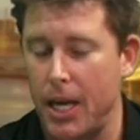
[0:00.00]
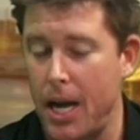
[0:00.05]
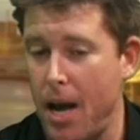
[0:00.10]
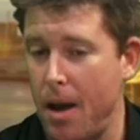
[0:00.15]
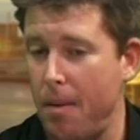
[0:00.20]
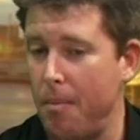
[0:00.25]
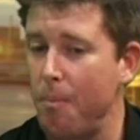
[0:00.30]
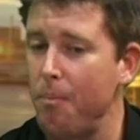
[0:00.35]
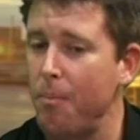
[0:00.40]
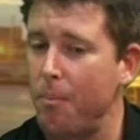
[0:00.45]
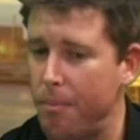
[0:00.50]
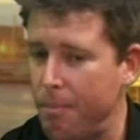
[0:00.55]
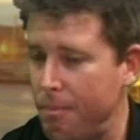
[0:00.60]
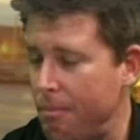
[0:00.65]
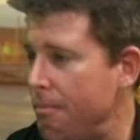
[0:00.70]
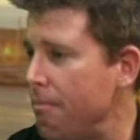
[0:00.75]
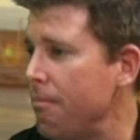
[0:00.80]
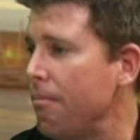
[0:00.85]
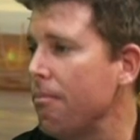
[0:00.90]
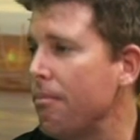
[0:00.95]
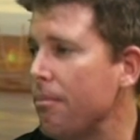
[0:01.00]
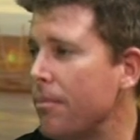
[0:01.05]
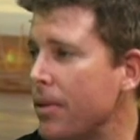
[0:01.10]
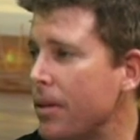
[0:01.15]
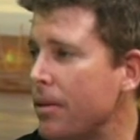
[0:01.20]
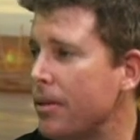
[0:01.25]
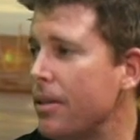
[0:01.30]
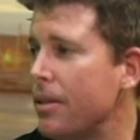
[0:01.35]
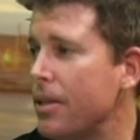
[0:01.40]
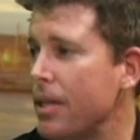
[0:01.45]
a
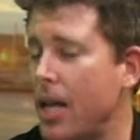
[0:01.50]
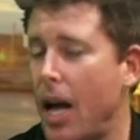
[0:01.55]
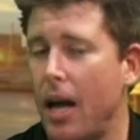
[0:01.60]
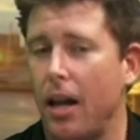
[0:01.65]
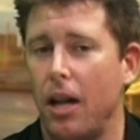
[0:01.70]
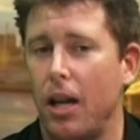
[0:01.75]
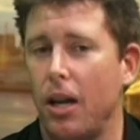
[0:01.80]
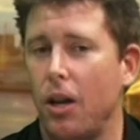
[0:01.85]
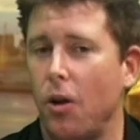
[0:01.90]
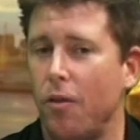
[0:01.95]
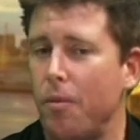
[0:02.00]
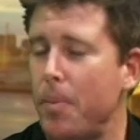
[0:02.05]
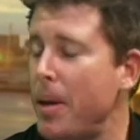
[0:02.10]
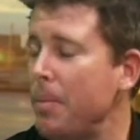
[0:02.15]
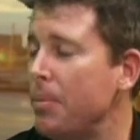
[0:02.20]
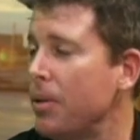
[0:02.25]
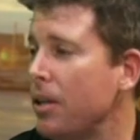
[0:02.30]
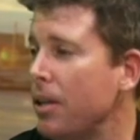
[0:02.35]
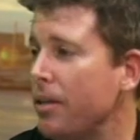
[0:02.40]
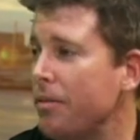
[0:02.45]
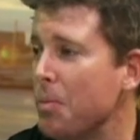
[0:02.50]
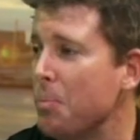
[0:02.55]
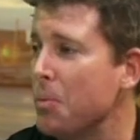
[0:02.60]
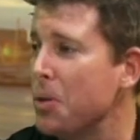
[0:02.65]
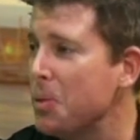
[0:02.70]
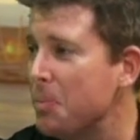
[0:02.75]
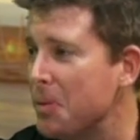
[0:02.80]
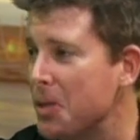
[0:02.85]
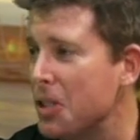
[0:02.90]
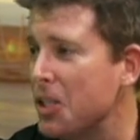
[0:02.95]
lot of people live in
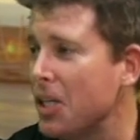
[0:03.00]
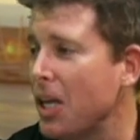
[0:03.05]
Brisbane,